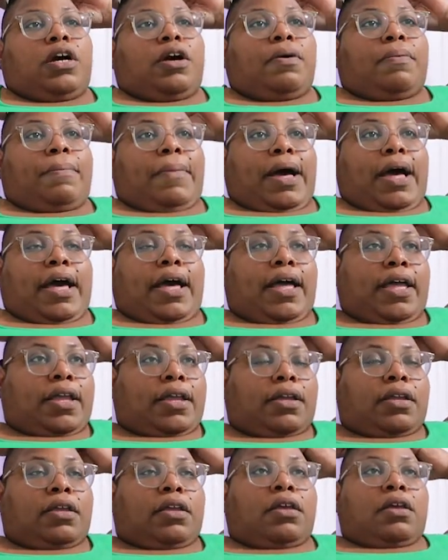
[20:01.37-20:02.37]
come
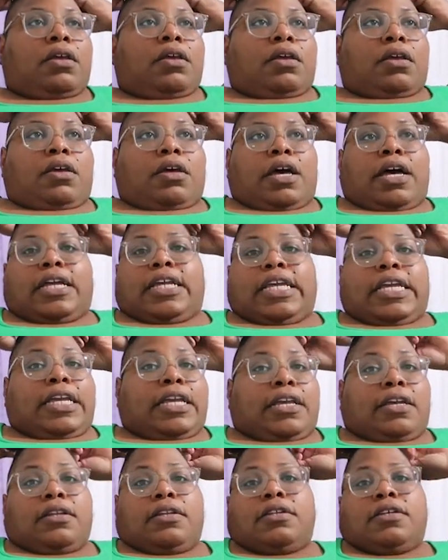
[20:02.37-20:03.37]
by.
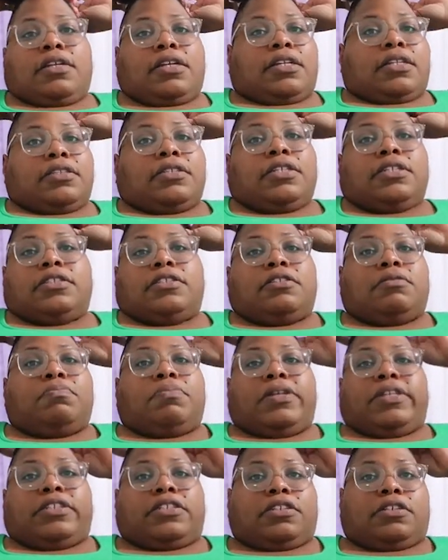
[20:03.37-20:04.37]
Again, this is a
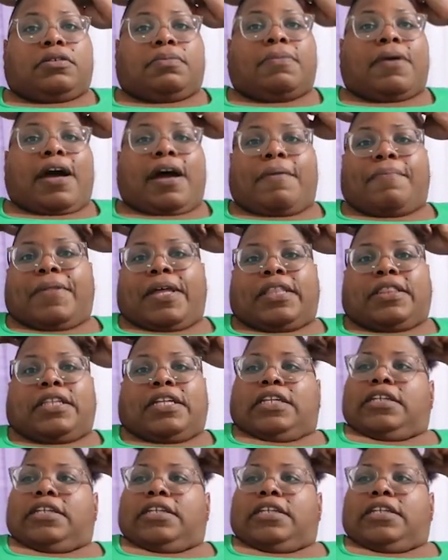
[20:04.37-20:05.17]
bishop. I'm not